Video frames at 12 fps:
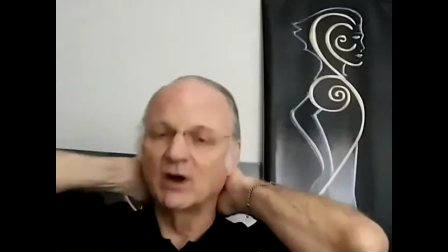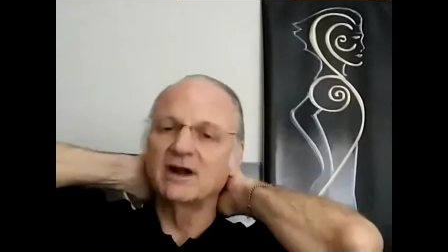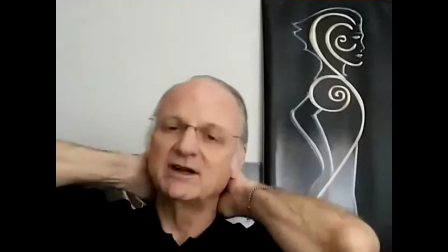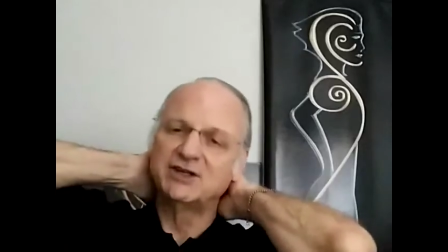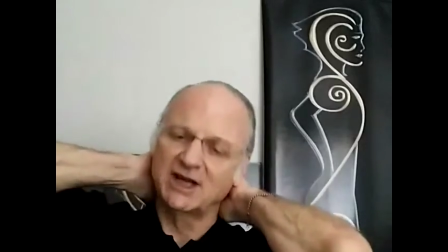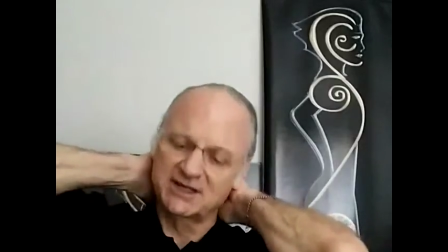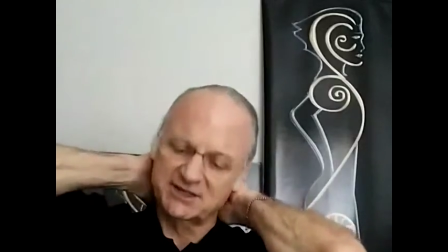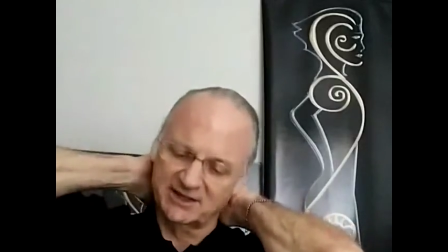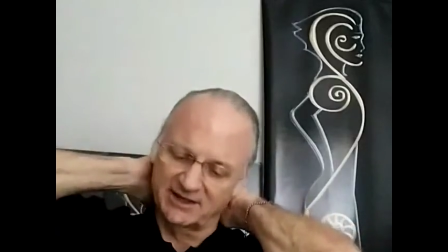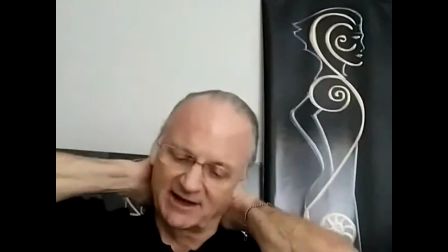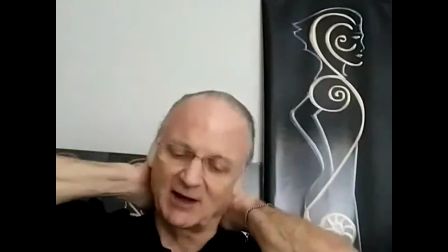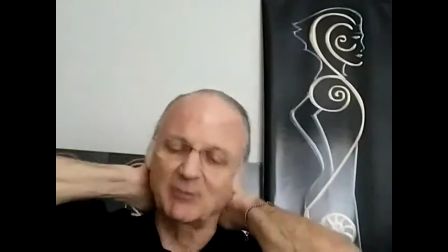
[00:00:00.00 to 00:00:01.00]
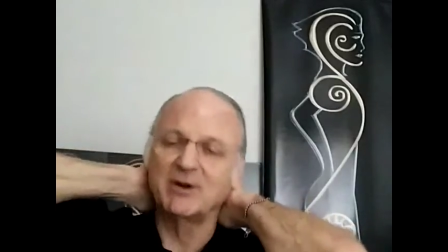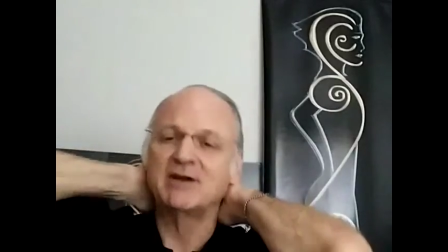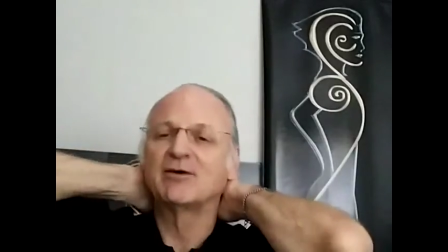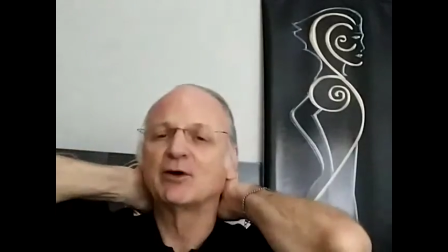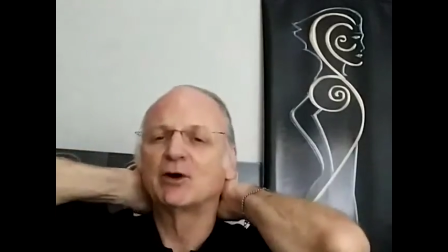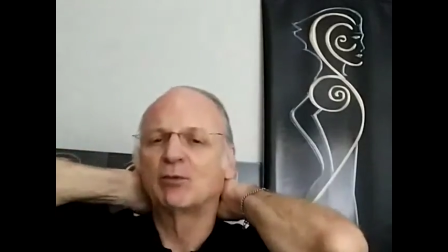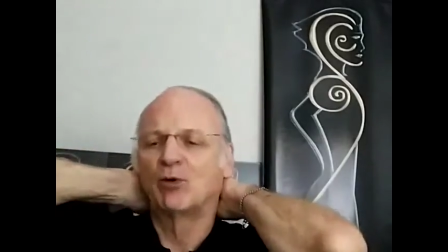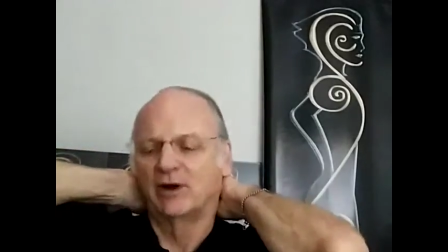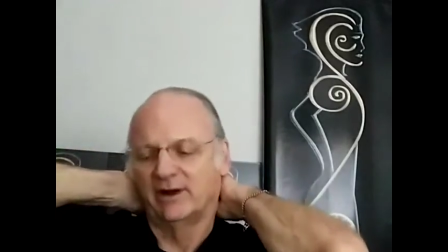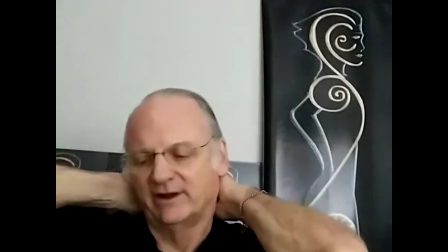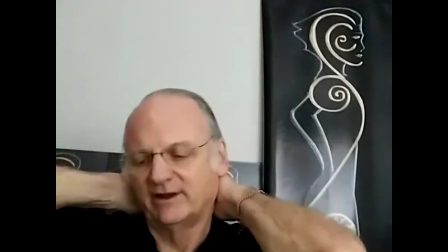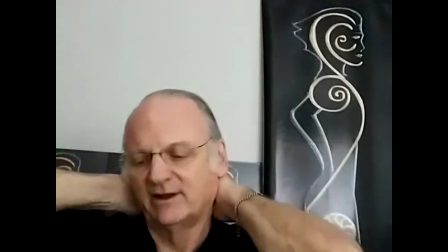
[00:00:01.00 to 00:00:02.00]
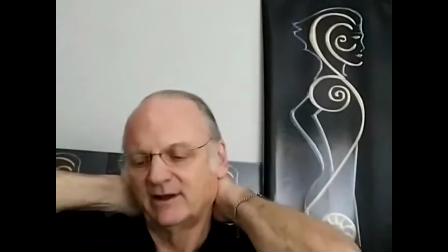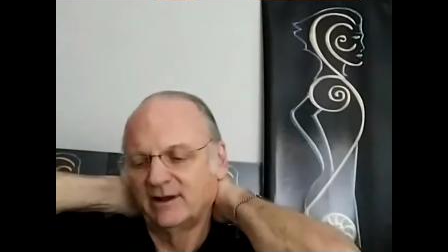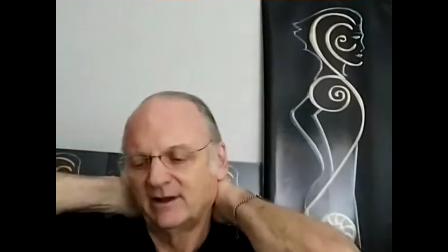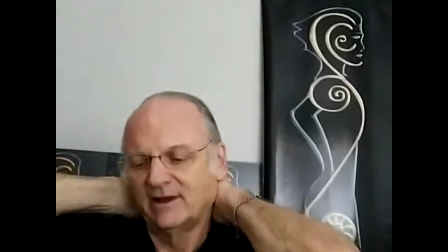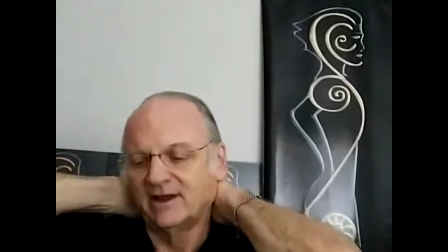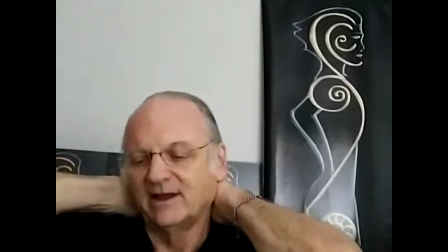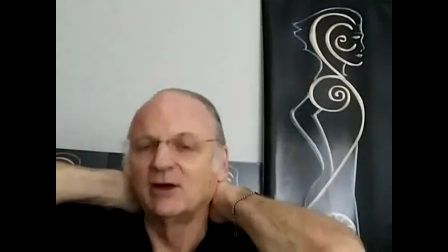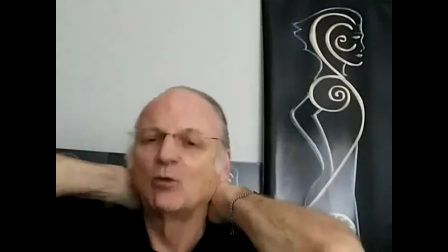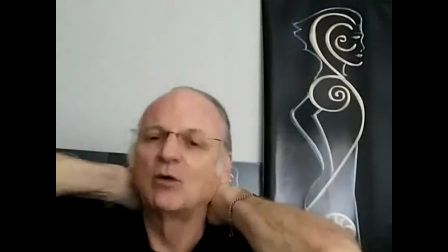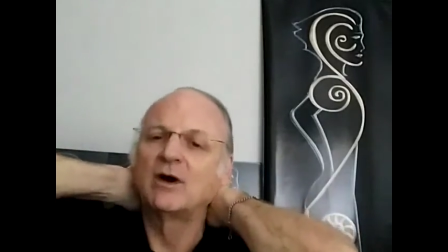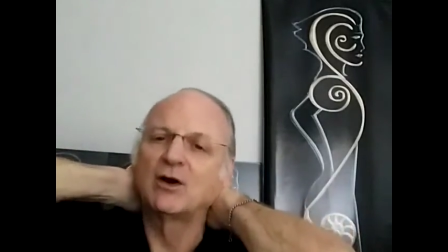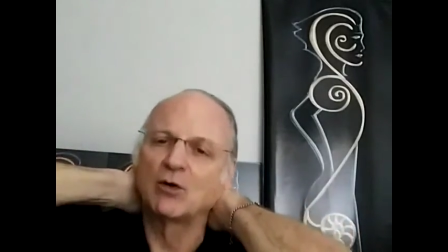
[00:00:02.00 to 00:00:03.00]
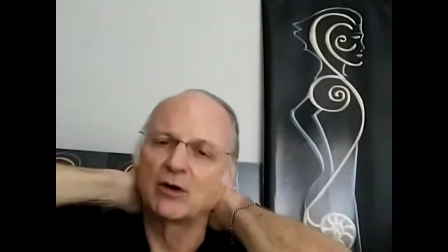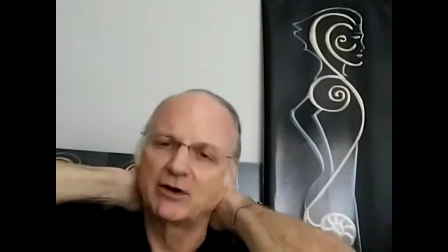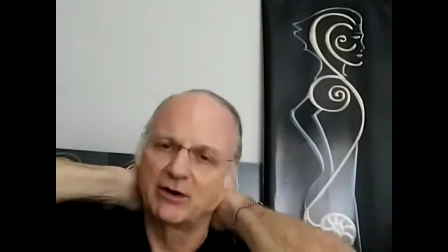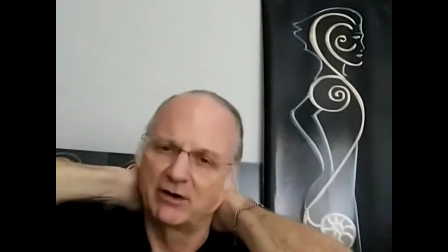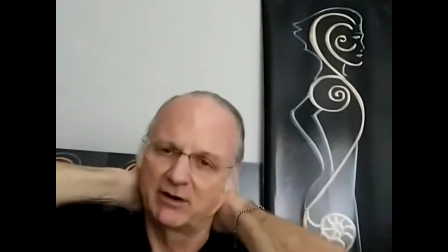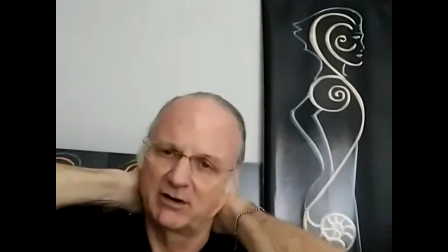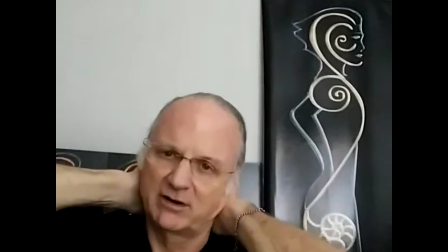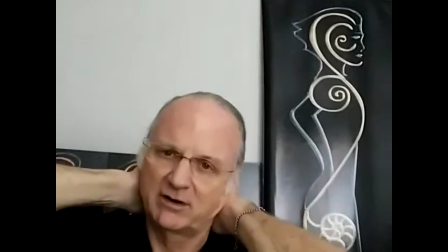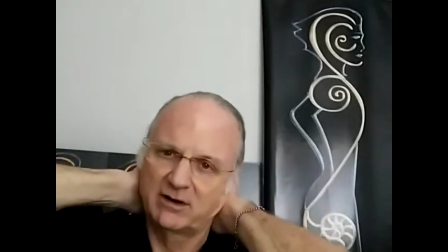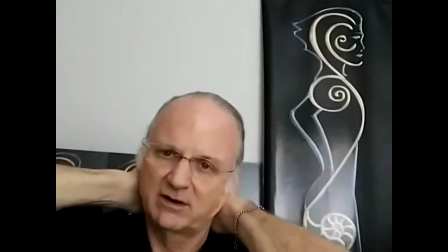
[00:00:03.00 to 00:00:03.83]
what adjusted, how many vertebrae, in what order.